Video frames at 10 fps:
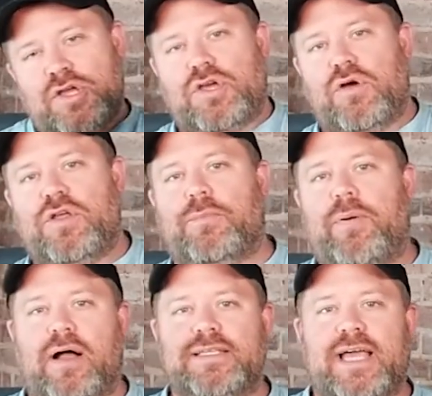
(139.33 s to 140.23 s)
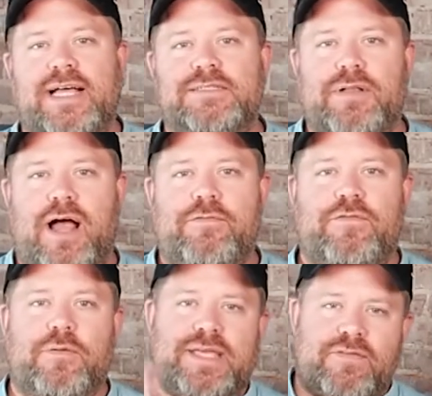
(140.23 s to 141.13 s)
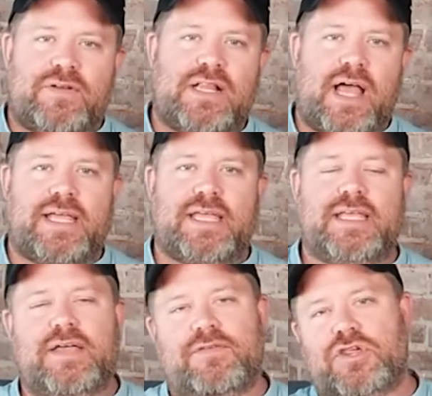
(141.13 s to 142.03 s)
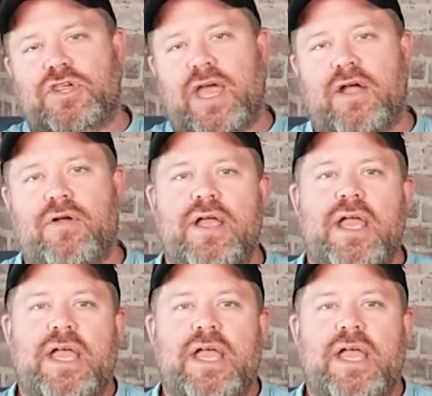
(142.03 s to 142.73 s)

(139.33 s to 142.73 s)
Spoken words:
go to your podcast platform, give it a like, give it a share.